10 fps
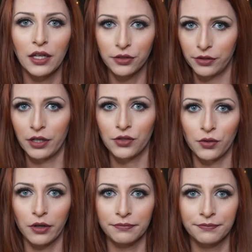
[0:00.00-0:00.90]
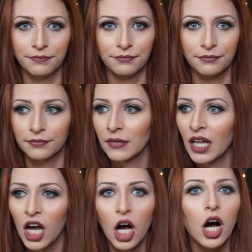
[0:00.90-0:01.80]
in a drugstore.
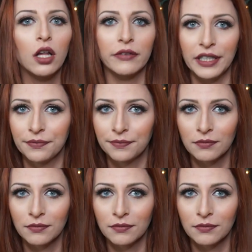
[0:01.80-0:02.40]
All of it.